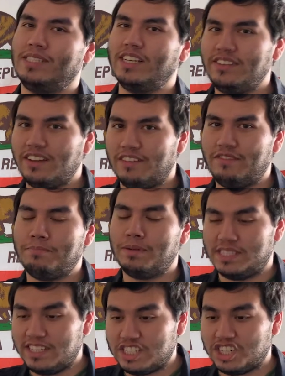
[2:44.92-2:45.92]
of a
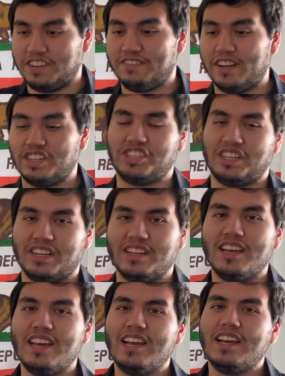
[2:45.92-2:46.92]
position function.
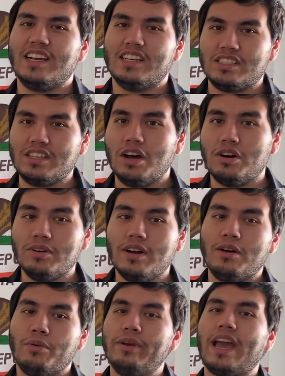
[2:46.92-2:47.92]
So
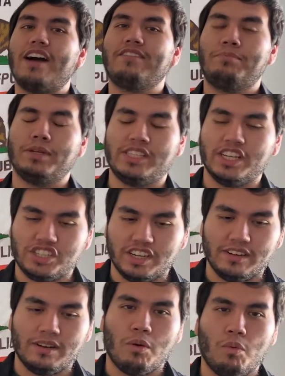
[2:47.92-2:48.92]
we have a
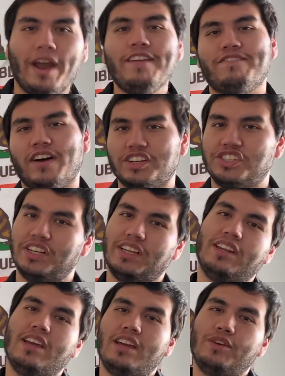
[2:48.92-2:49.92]
position wave function.
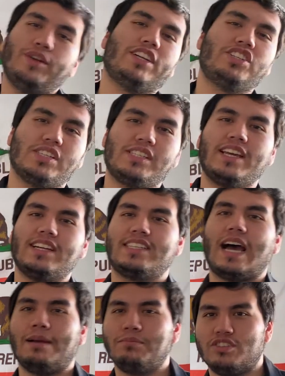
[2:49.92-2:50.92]
We can just take a
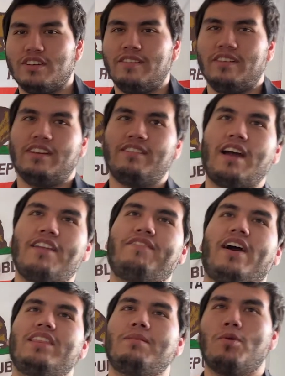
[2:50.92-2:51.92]
time derivative and
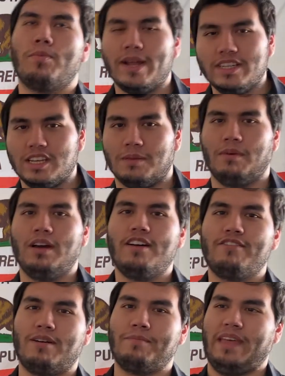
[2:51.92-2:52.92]
find the momentum
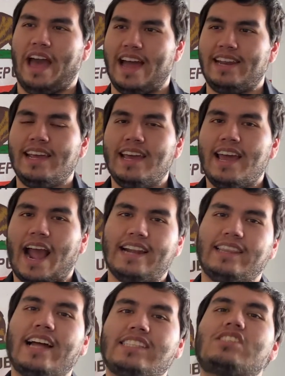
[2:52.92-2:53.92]
from that. And
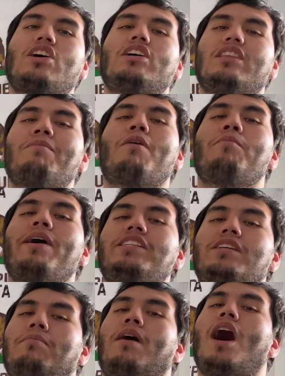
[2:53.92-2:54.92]
that's called the
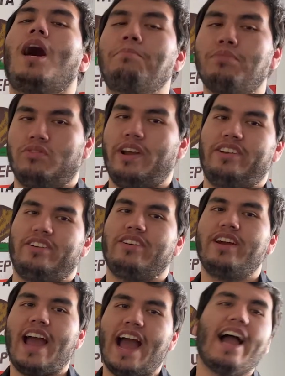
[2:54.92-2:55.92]
momentum operator,
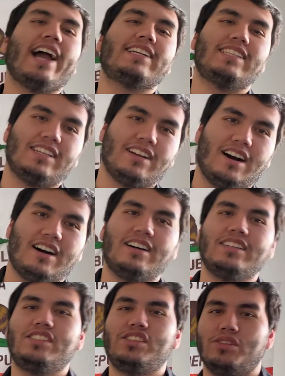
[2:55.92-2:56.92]
acting
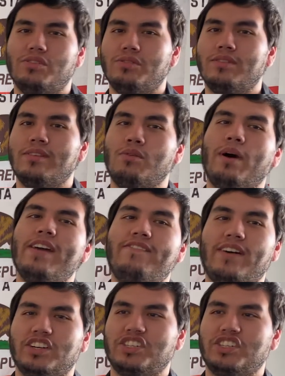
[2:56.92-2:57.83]
onto the wave function